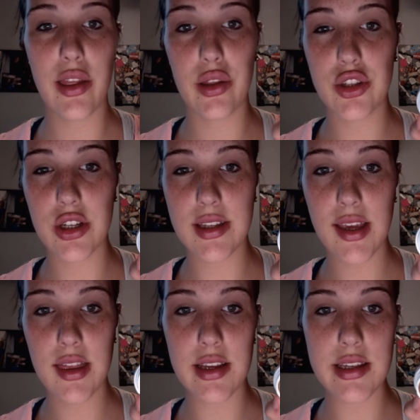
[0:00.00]
looks just
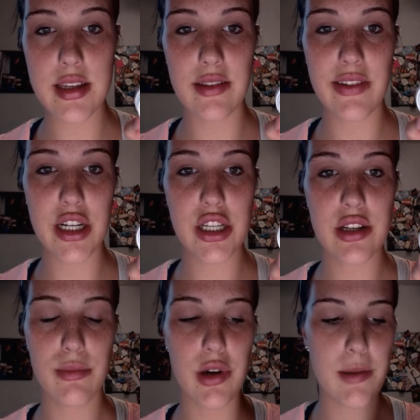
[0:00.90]
like this. It's a very
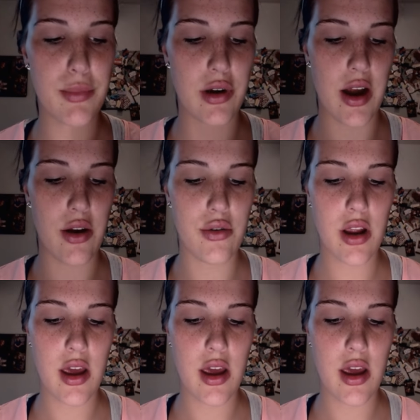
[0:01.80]
shimmery brown,